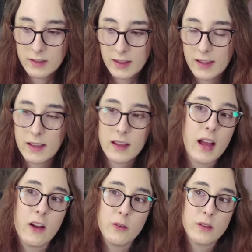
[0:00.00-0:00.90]
Like
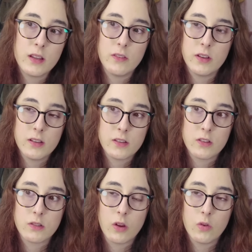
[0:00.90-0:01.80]
how Olivia is
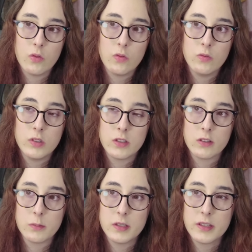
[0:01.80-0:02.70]
so
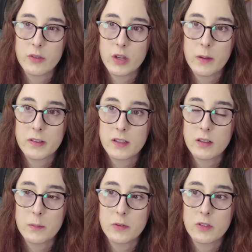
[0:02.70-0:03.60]
determined every
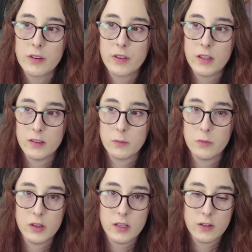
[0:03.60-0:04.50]
single episode, I think is
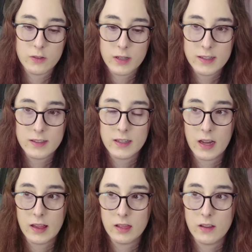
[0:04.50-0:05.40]
really great, and
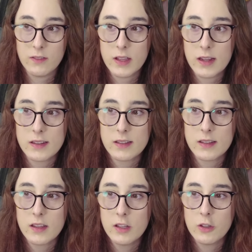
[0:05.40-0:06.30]
I love that
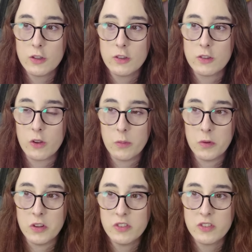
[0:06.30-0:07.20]
so
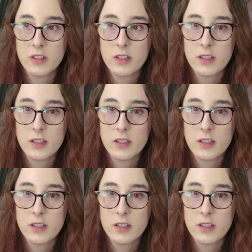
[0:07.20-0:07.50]
much.